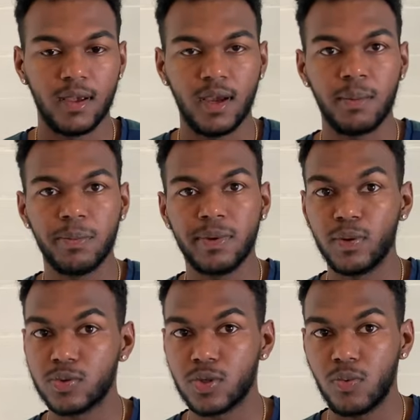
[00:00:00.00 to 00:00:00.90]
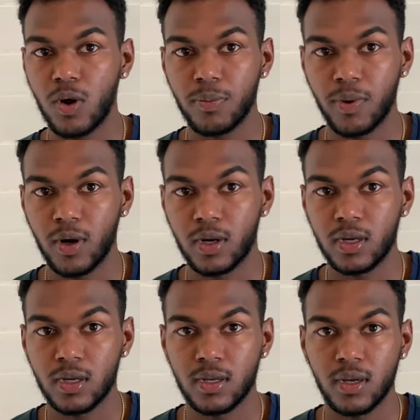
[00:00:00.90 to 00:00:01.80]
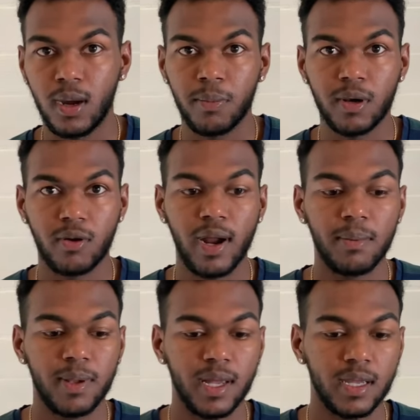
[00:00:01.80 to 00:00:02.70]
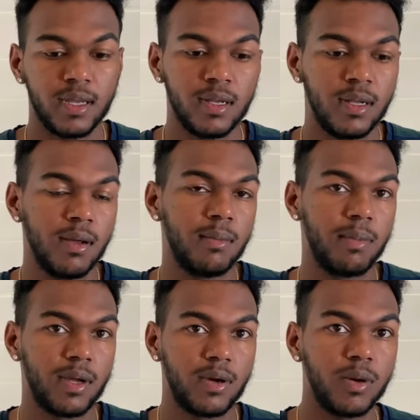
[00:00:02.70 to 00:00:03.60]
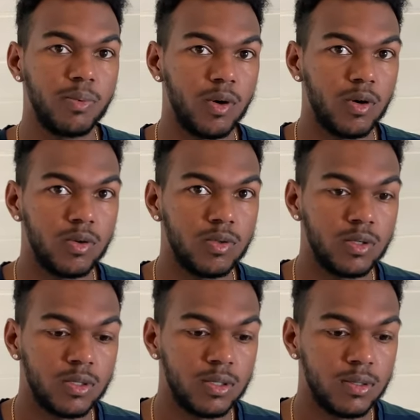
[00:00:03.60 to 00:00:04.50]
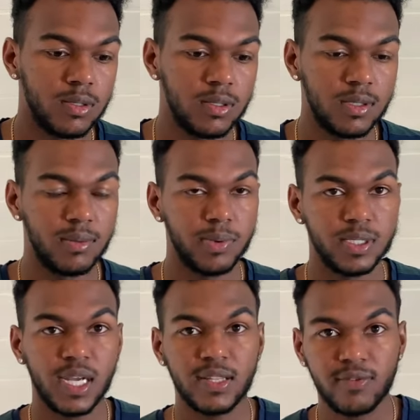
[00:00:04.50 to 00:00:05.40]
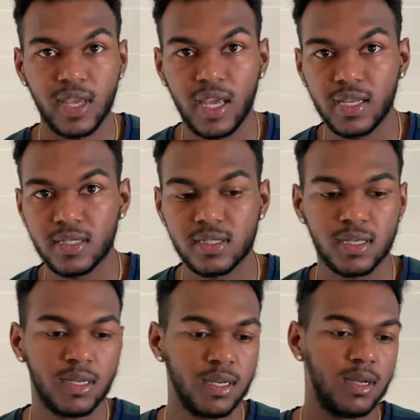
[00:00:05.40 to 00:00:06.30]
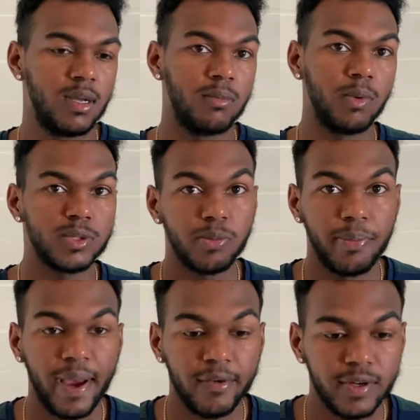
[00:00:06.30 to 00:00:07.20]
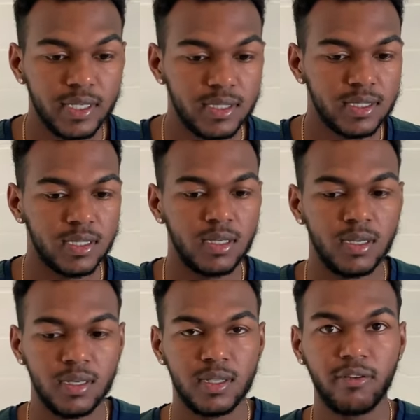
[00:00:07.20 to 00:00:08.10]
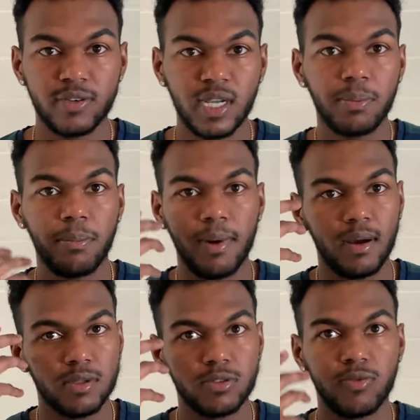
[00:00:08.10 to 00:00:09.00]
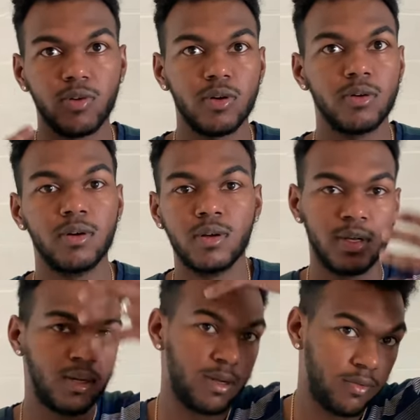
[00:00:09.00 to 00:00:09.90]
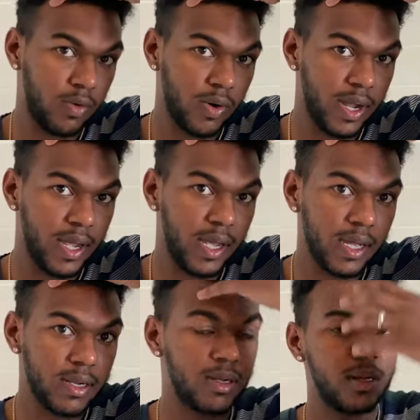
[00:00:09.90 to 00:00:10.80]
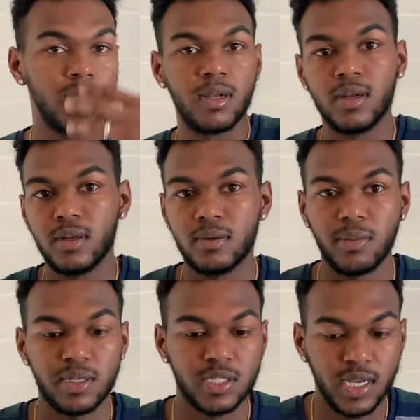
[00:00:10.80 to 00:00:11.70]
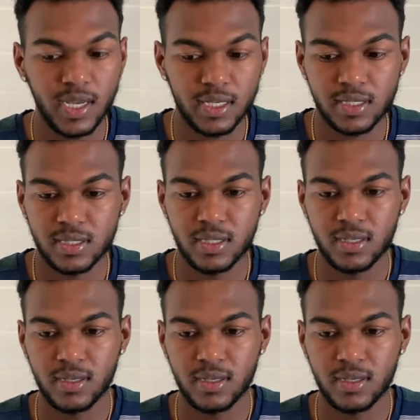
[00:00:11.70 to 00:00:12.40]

I'm gonna be going to a water park, I'm gonna grab like my GoPro, the protective case, multiple batteries, different type of mounts for forehead, my chest,